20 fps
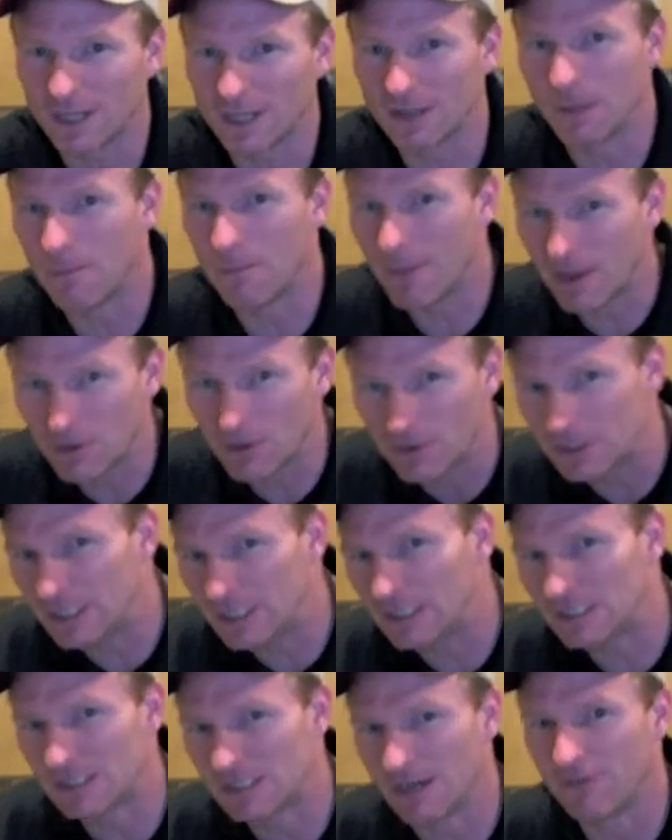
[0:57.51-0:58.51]
in the
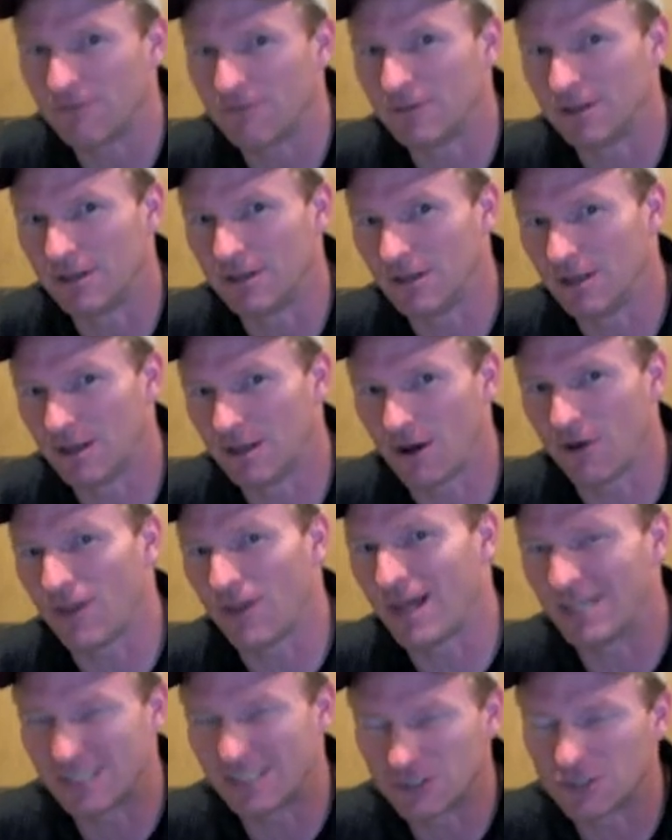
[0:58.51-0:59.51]
melody stuff and all that.